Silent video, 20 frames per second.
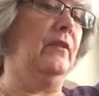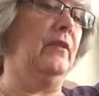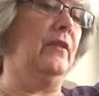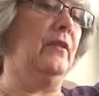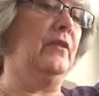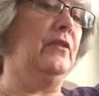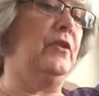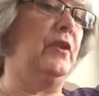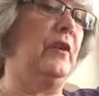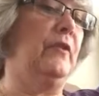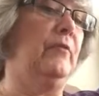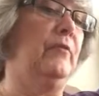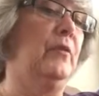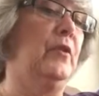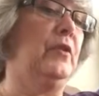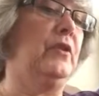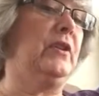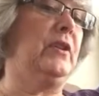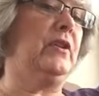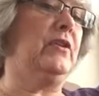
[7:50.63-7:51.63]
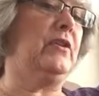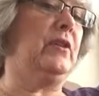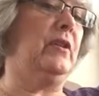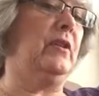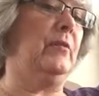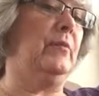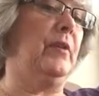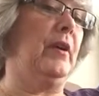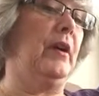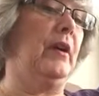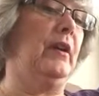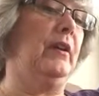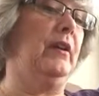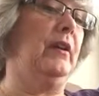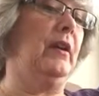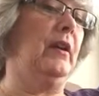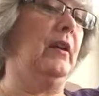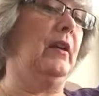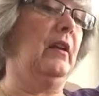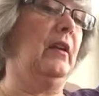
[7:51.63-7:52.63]
To the chief musician
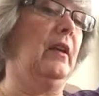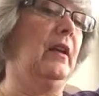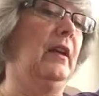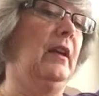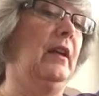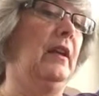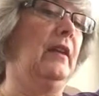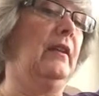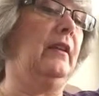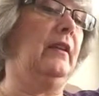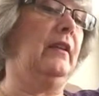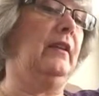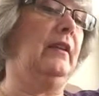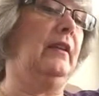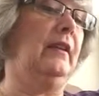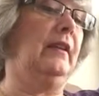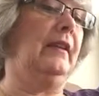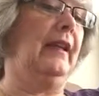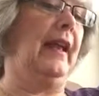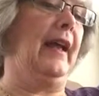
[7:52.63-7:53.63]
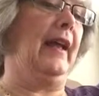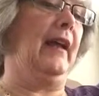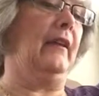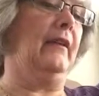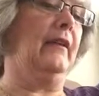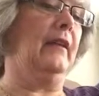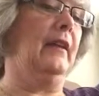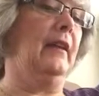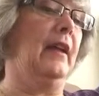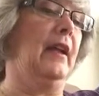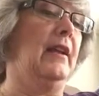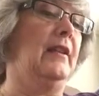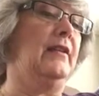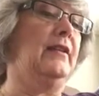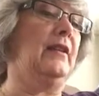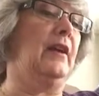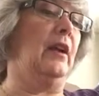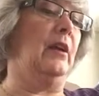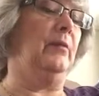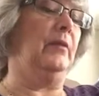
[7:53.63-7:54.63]
upon Giftath, a
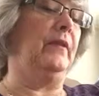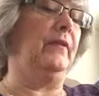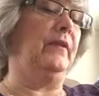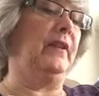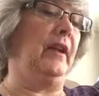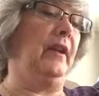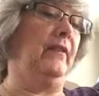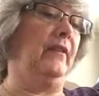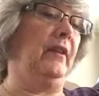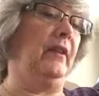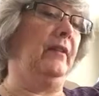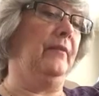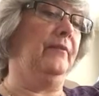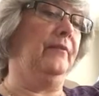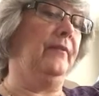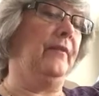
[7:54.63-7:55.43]
psalm of David.